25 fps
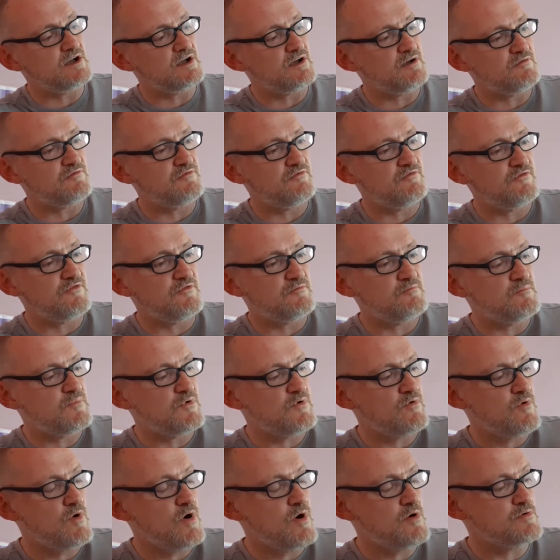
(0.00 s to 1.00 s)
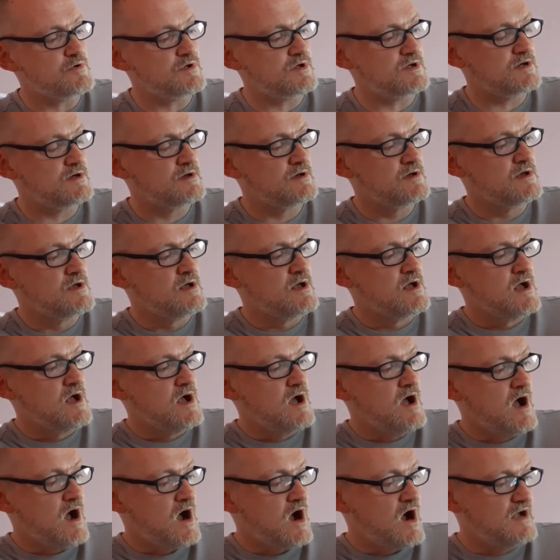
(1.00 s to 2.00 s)
from Baroque
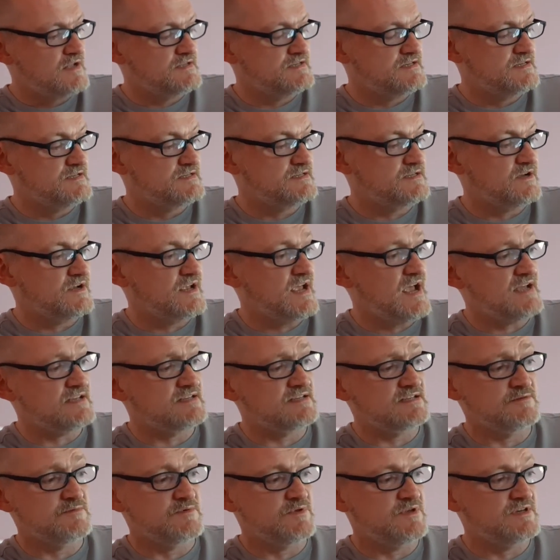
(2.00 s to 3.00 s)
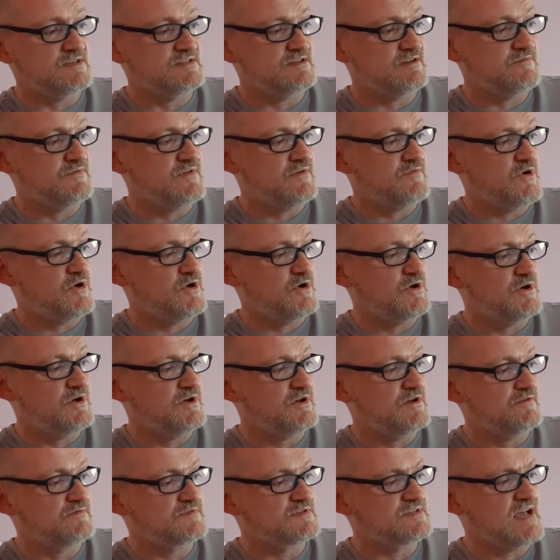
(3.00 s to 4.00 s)
artists, I guess. Some of these I've never heard
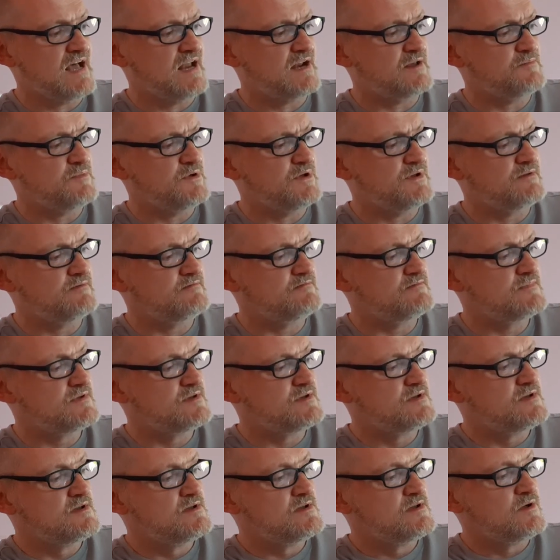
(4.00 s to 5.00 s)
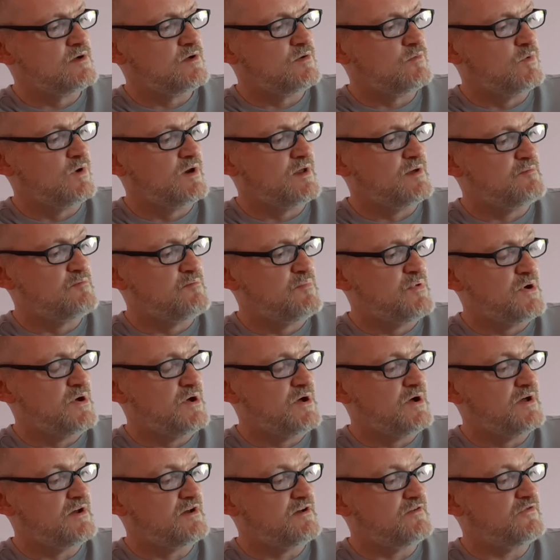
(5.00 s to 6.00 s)
of. Telemann, William
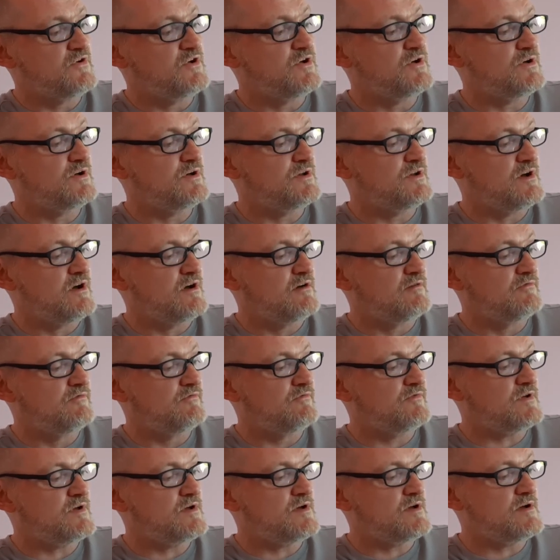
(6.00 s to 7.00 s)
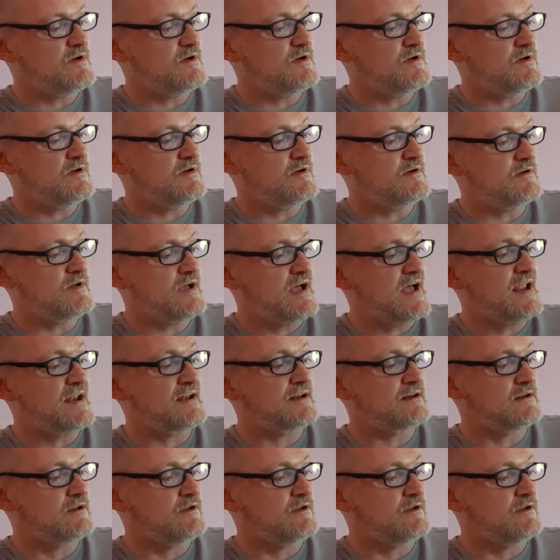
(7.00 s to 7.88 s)
Byrd I've heard of, Handel,